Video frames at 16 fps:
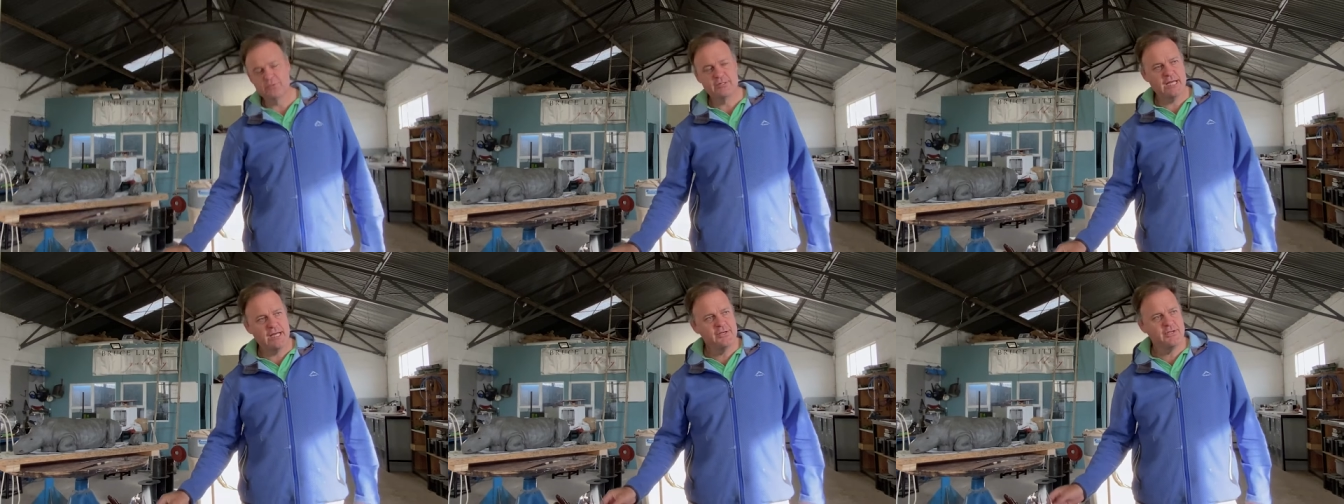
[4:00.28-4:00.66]

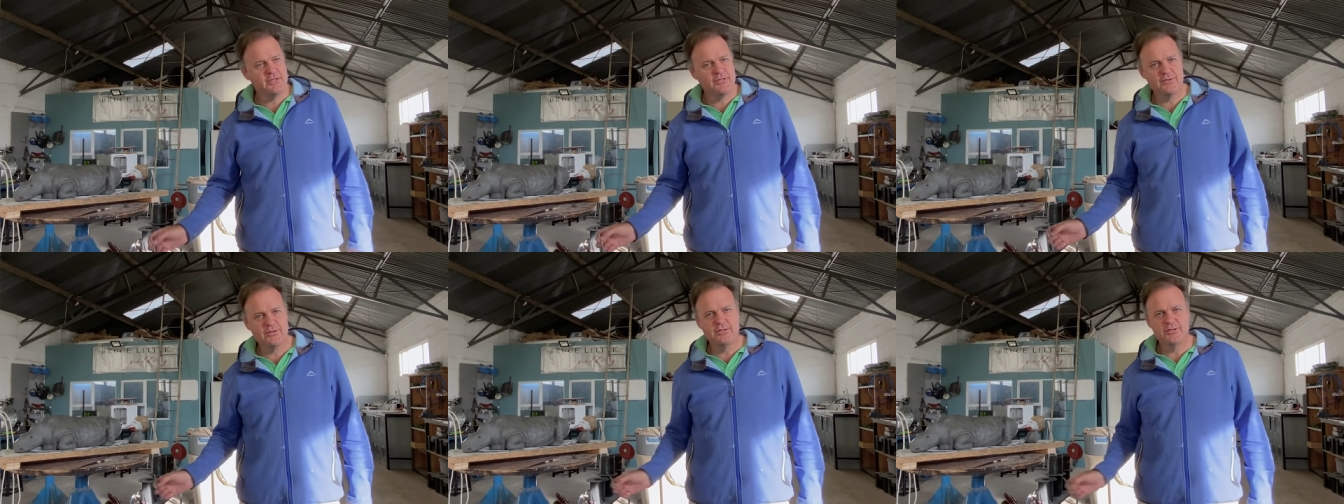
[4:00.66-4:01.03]

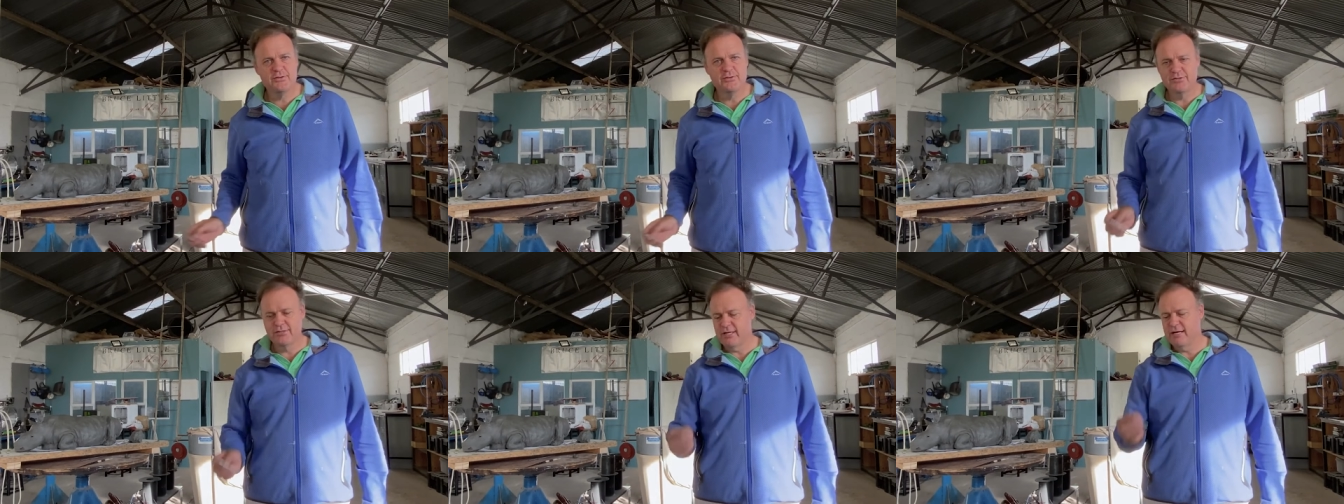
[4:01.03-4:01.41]
dentistry
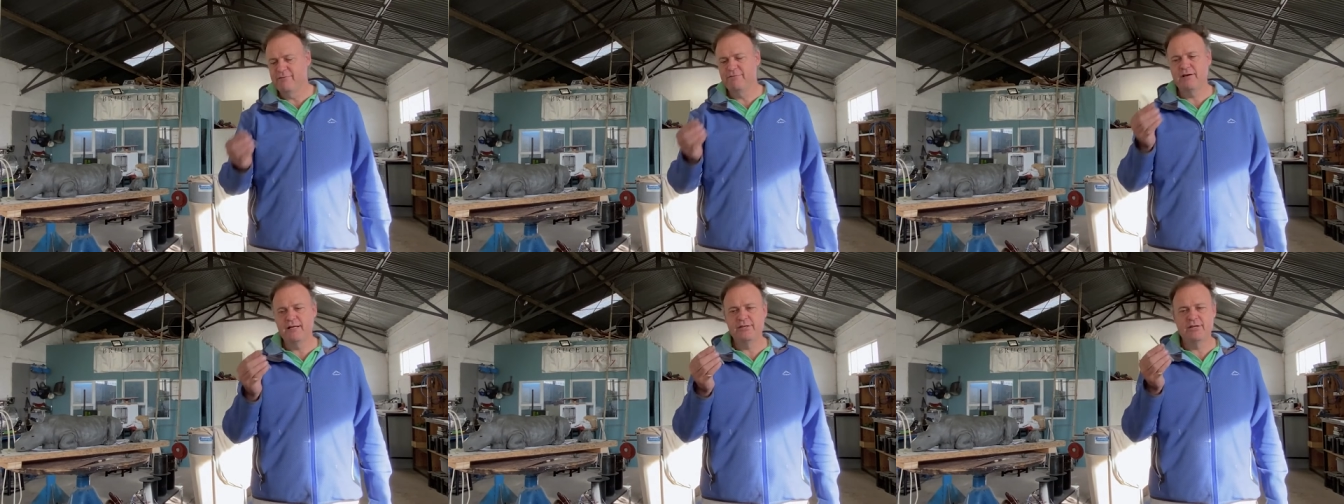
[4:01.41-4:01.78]
tools. I
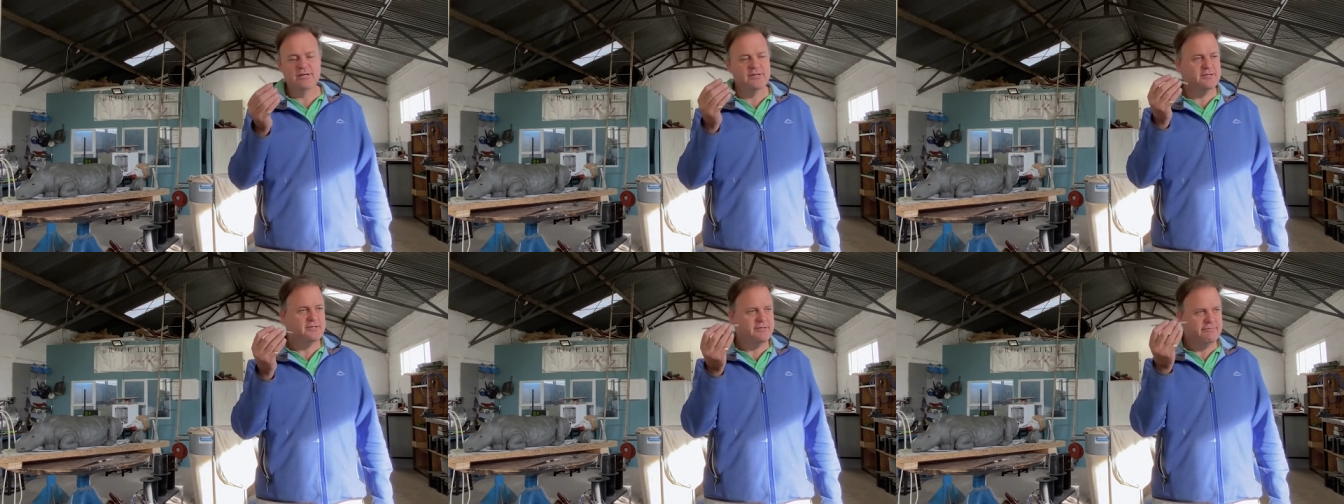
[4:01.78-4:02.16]
find
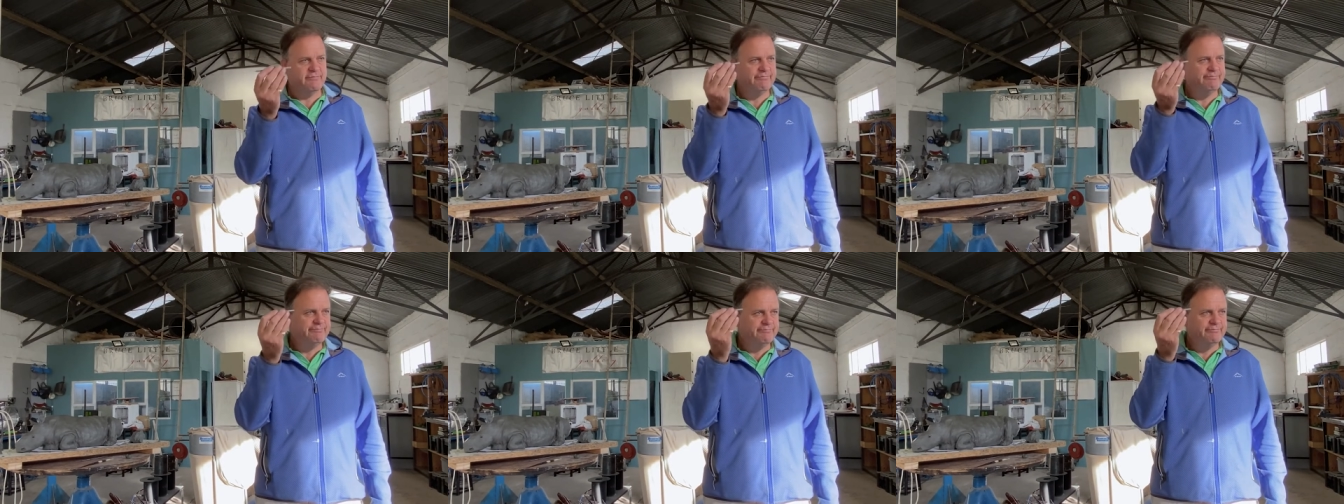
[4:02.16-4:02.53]
those
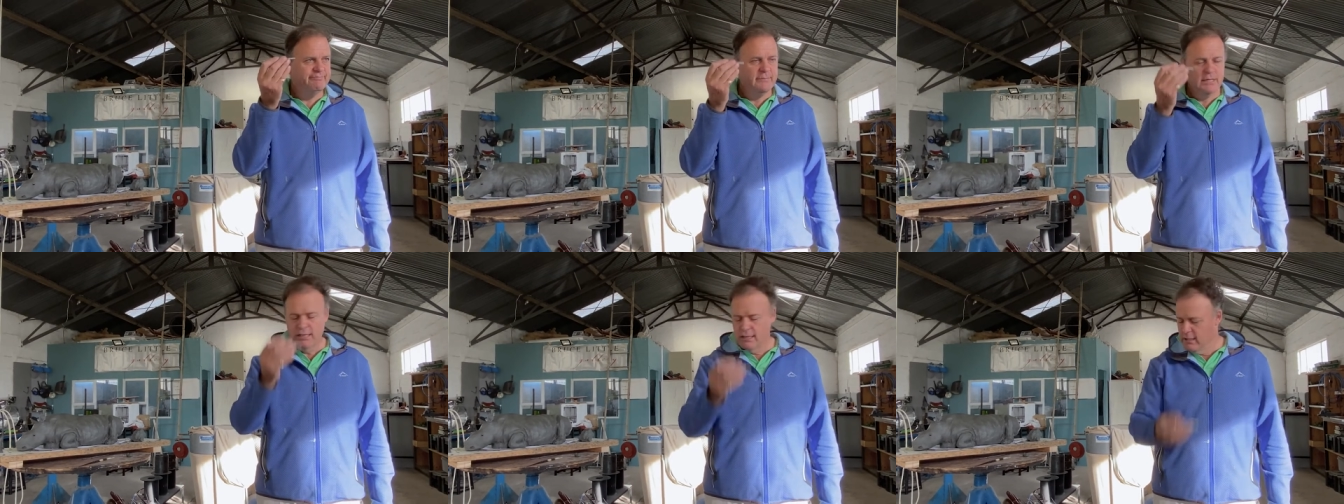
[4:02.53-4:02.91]

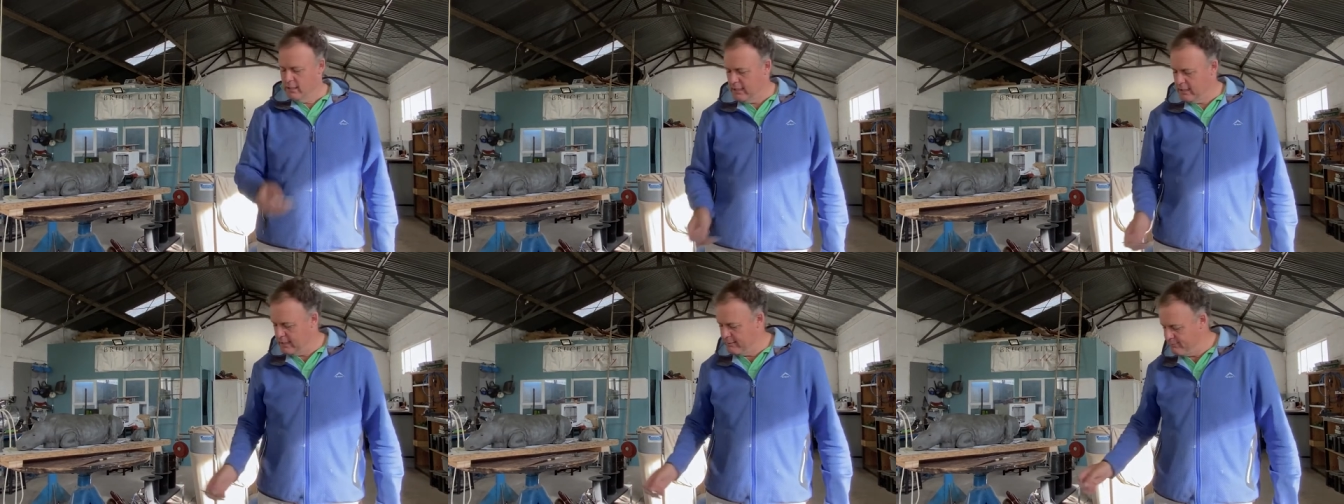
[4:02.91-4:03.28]

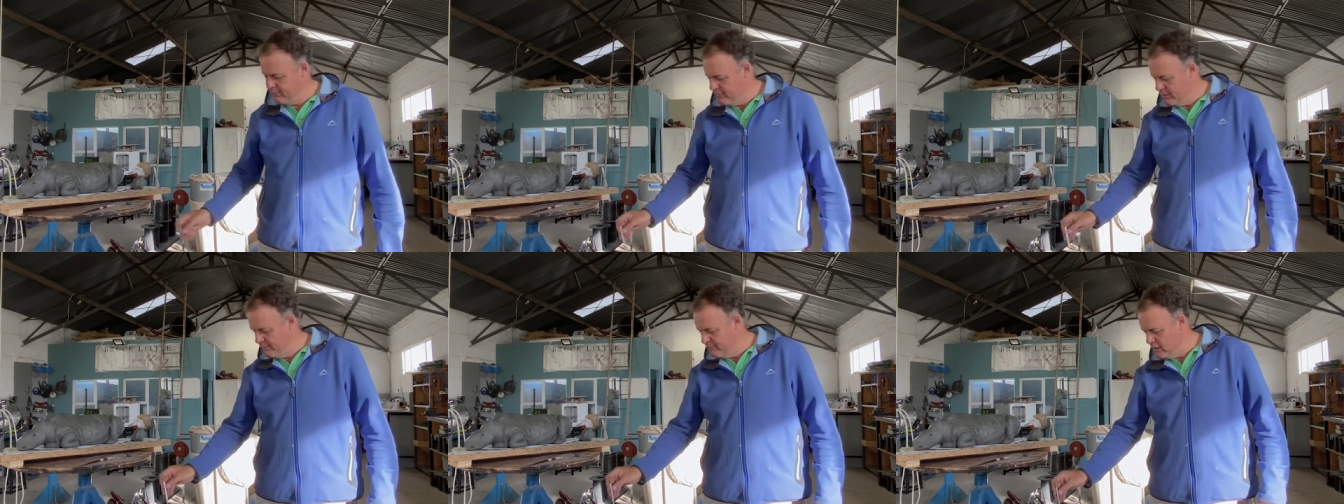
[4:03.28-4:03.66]
um,
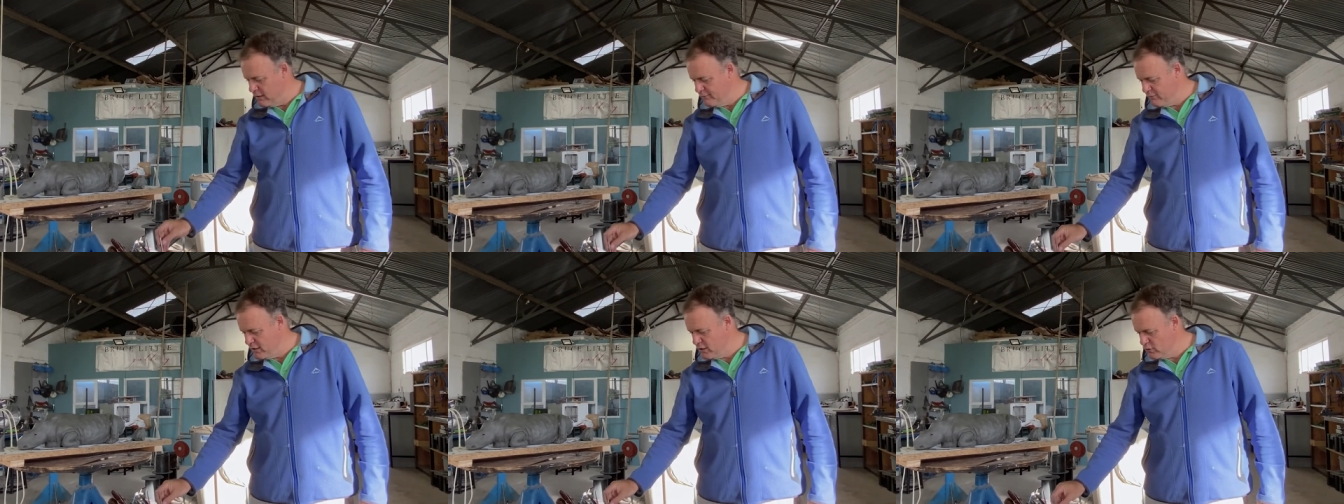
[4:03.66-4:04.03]
very, very